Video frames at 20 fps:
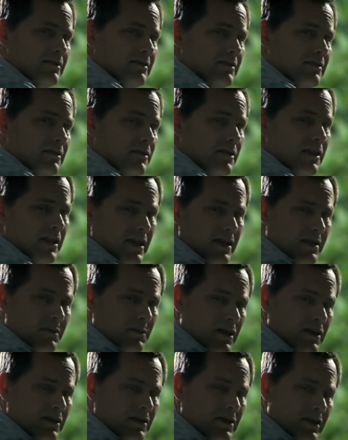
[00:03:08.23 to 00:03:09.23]
The thing is,
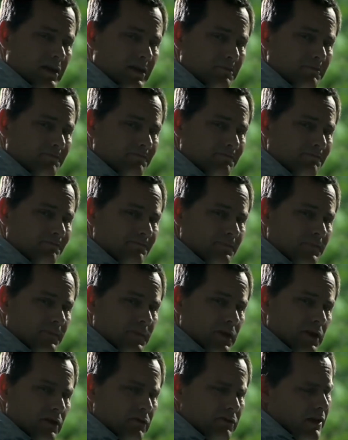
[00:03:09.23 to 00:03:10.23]
Marty,
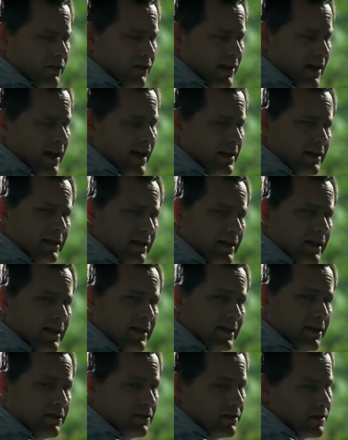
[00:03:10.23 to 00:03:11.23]
you've never had a
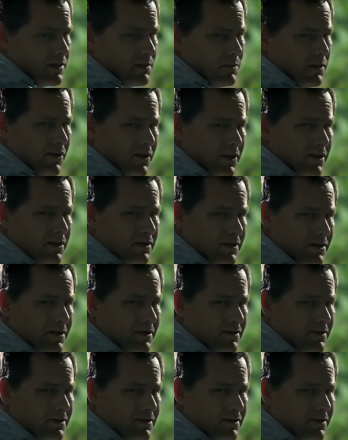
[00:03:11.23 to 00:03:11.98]
near-death experience.